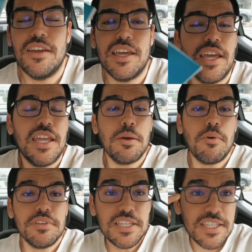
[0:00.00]
And I
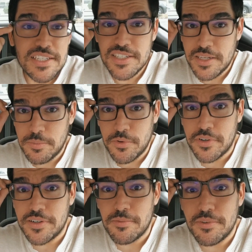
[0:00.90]
won't need these
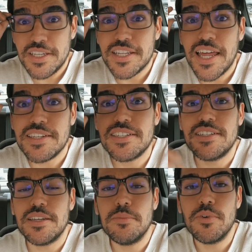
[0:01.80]
anymore. Won't need
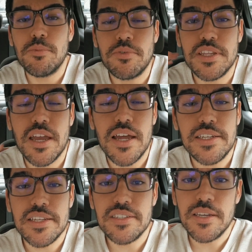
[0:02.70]
glasses anymore. Won't need
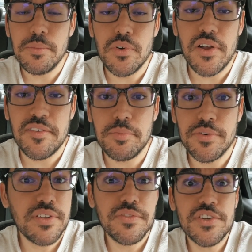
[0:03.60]
contacts anymore. I'll have
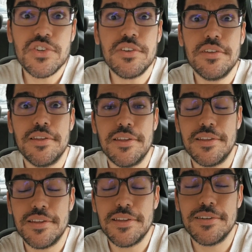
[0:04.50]
perfect vision,
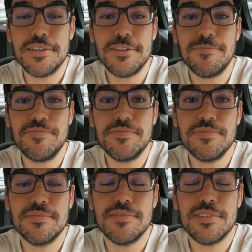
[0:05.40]
and um,
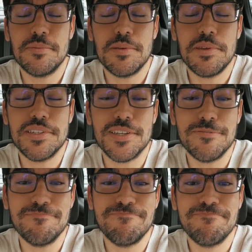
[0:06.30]
it'll be amazing.
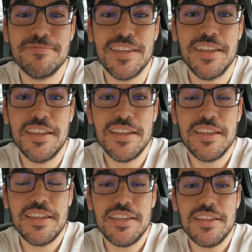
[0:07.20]

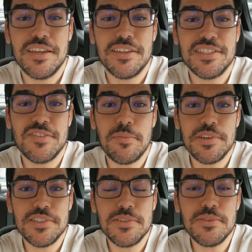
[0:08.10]
I'll see
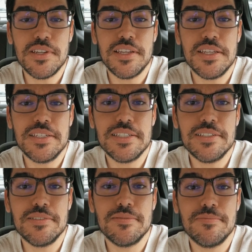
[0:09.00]
everybody soon, and
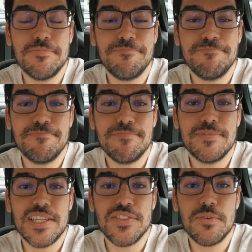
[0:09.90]
uh,
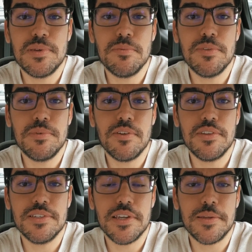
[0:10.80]
thanks for being with me all
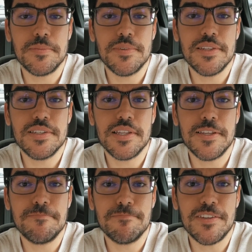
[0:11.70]
this time. Thanks a
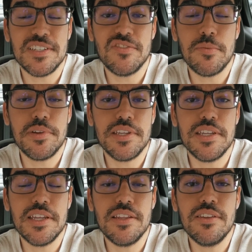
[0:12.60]
lot. I'll see
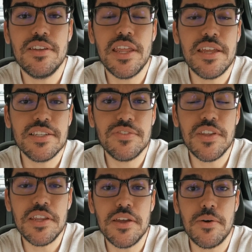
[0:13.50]
everybody in the next
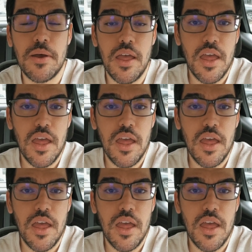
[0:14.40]
video.